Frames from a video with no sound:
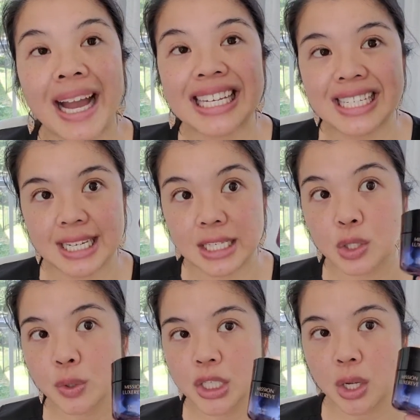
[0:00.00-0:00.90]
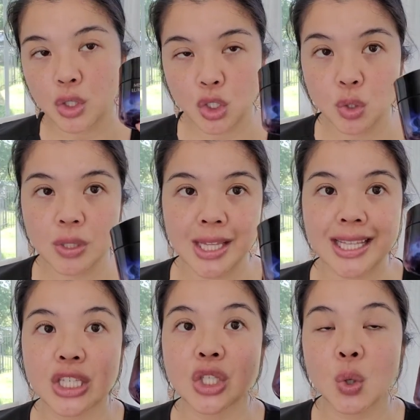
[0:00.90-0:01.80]
I did switch out to using
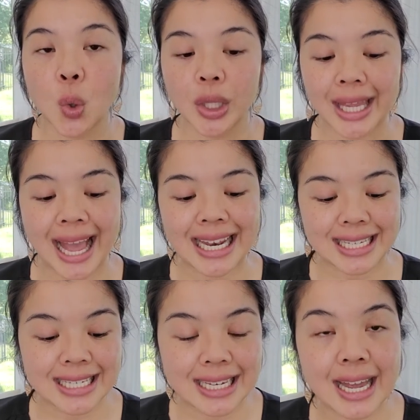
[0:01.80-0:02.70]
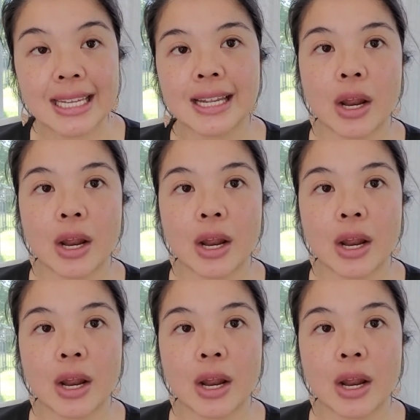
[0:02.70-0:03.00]
this solely at night,